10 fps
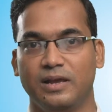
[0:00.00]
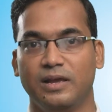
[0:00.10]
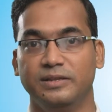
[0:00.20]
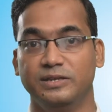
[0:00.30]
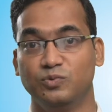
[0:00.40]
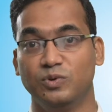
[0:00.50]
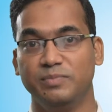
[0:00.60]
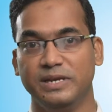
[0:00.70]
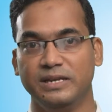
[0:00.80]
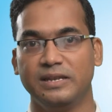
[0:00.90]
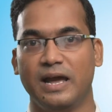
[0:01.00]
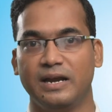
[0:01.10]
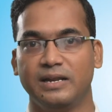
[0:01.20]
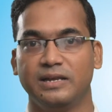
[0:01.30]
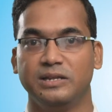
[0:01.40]
This would mean
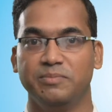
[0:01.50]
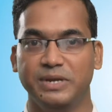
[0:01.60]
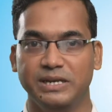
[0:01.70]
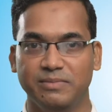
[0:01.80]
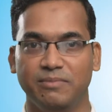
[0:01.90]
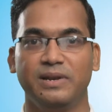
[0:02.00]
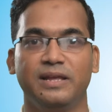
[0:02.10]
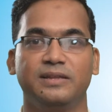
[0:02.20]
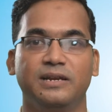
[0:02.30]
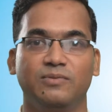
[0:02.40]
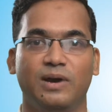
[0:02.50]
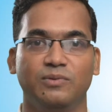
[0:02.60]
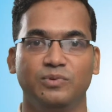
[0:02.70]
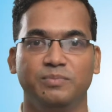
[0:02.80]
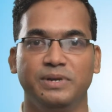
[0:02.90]
that the minimum length
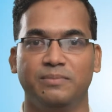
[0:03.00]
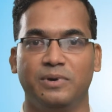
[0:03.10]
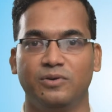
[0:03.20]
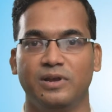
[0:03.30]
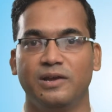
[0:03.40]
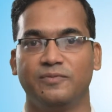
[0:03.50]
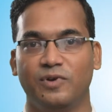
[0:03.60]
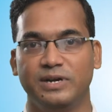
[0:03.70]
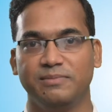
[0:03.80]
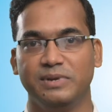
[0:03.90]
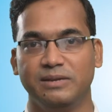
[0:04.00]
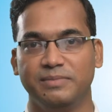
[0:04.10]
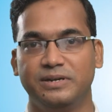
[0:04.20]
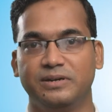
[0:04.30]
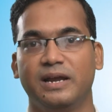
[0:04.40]
required would be about 40
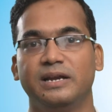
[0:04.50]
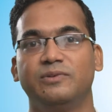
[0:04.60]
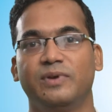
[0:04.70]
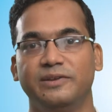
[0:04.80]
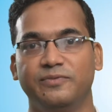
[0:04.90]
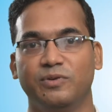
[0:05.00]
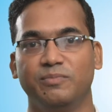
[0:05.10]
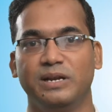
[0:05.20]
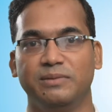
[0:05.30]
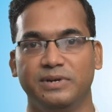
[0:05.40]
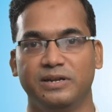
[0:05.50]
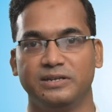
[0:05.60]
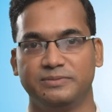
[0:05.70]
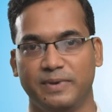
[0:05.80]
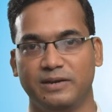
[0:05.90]
mm and 24 mm
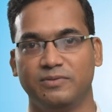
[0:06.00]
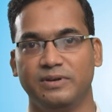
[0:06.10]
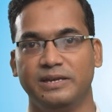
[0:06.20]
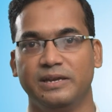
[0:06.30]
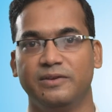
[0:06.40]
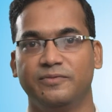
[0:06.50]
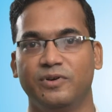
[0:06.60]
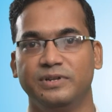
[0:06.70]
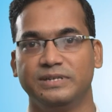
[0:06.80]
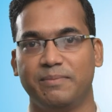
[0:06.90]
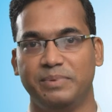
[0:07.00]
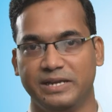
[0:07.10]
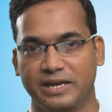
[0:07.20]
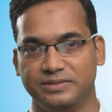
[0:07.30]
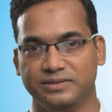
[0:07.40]
respectively for these
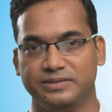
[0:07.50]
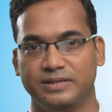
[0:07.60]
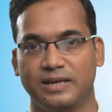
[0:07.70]
applications.